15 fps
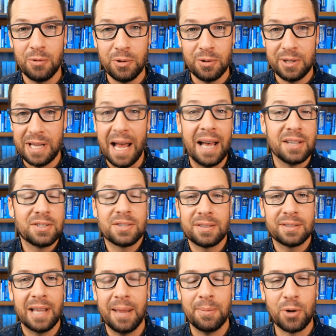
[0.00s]
guest,
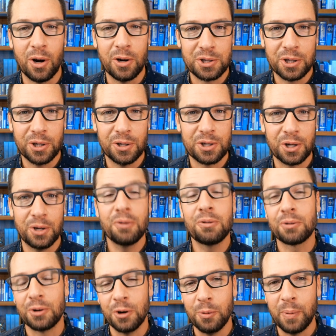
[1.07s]
came to our church, our youth
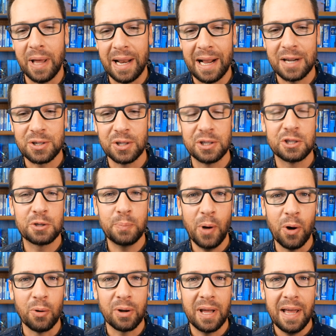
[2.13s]
group, and actually
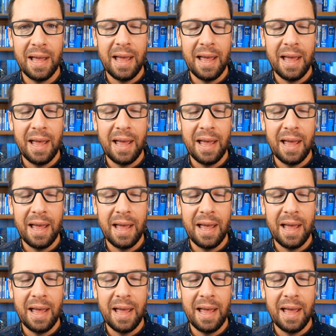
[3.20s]
spoke.